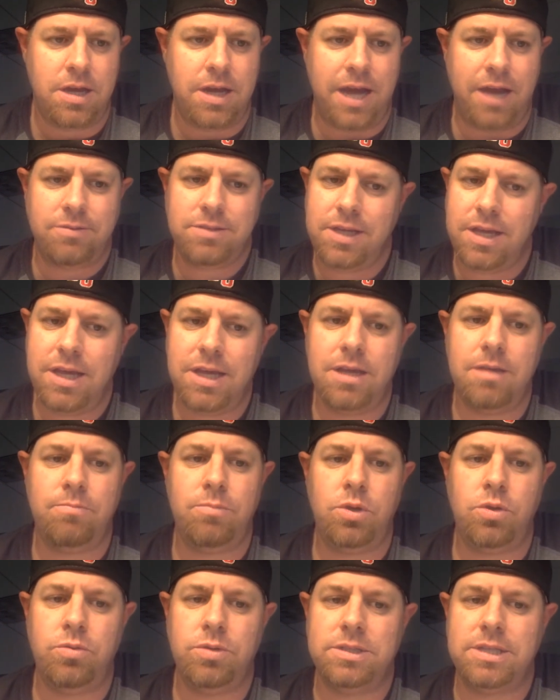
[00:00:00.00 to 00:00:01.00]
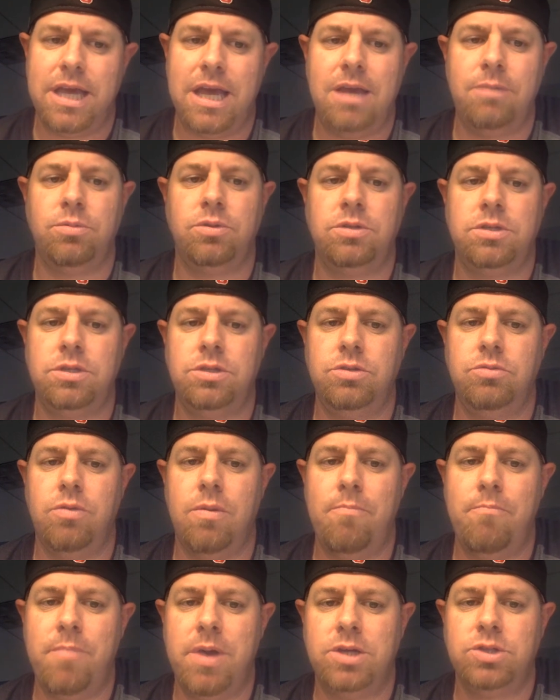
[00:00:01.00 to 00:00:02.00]
"Now to him who is able to do
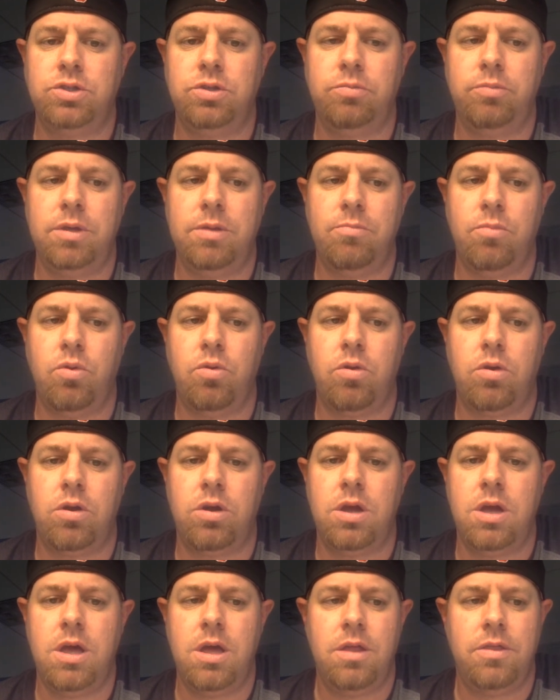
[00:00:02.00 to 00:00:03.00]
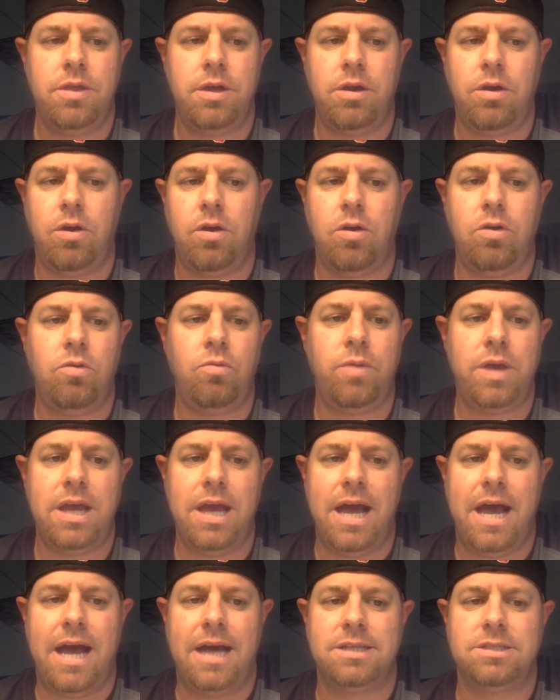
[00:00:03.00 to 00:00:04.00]
immeasurably more than all we
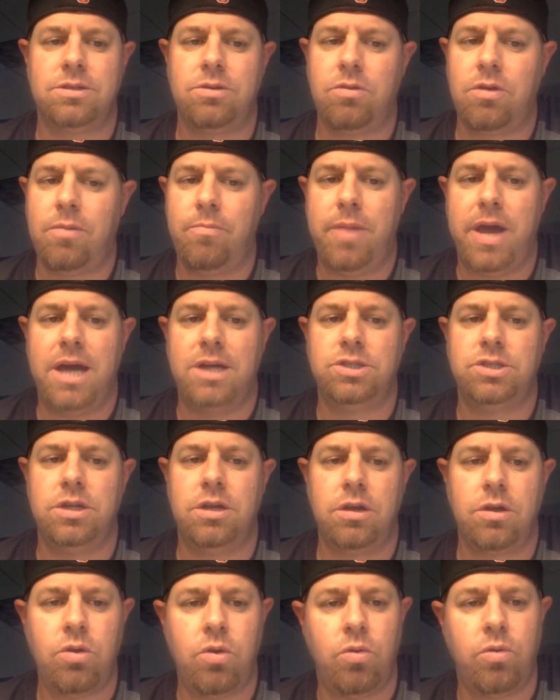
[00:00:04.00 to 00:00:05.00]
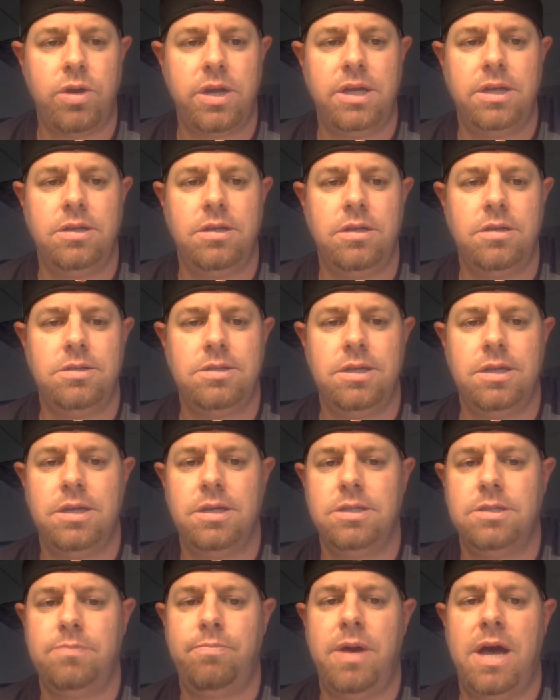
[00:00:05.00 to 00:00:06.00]
ask or imagine, according to
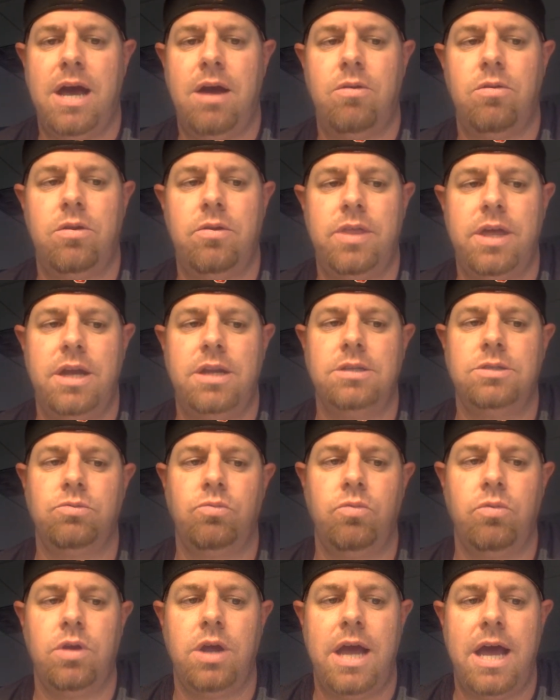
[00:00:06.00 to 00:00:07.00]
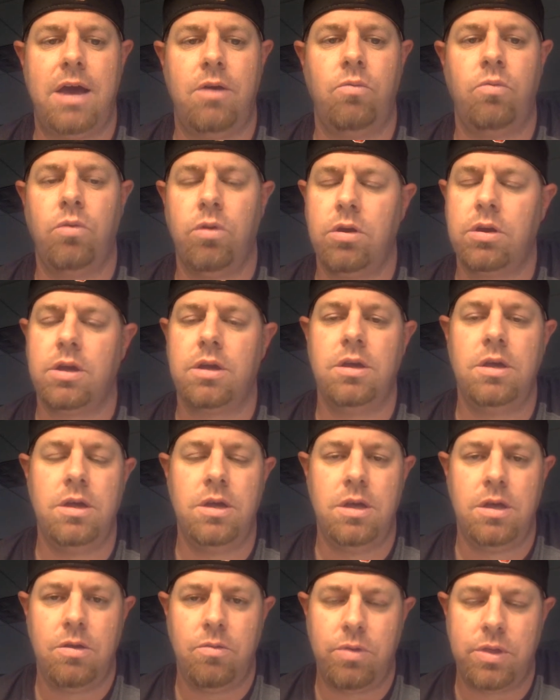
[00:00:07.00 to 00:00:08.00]
his power that is at work
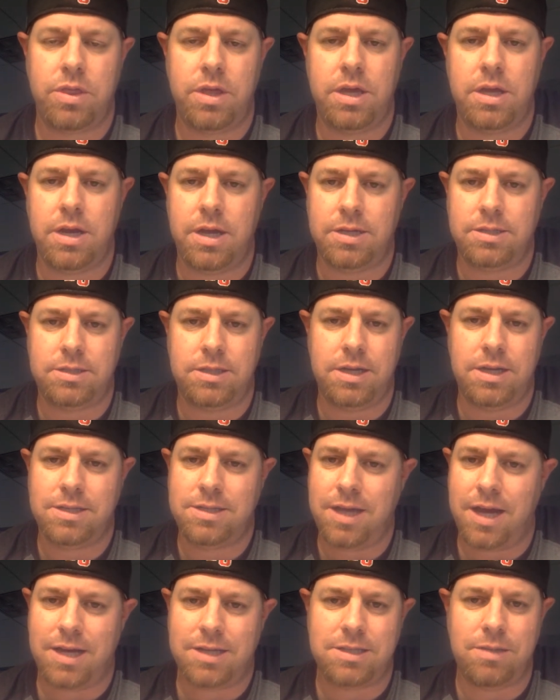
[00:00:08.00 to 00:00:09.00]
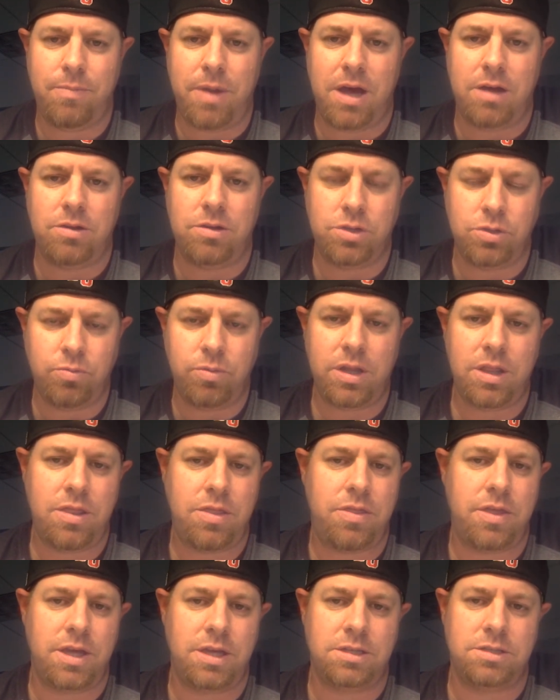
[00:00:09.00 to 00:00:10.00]
within us." And it talks about doing
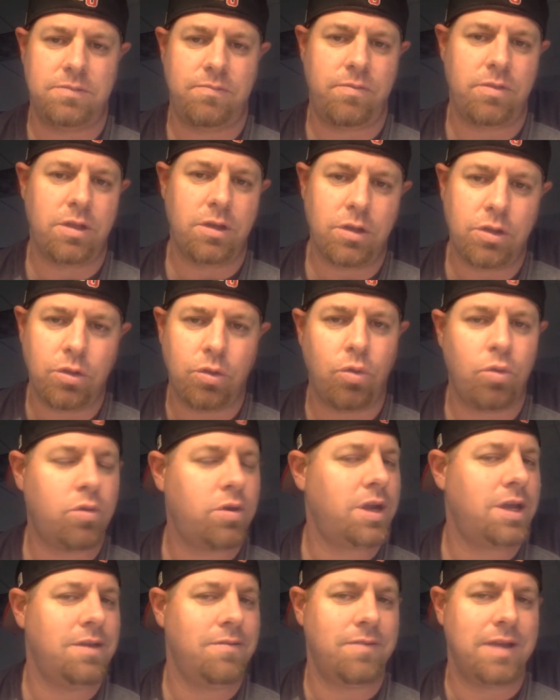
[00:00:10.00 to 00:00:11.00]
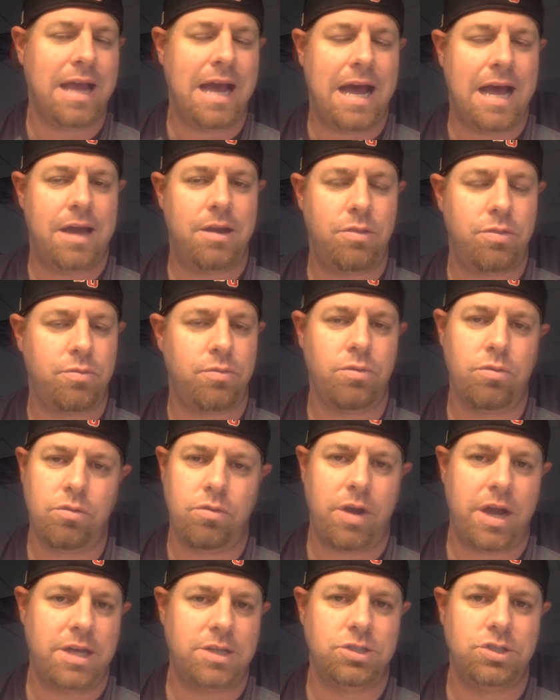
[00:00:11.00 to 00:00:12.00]
things for the glory of God through
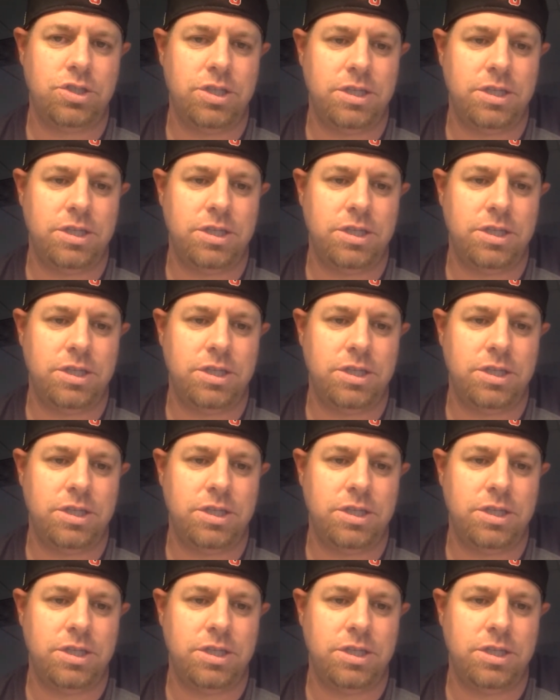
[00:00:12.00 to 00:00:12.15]
Christ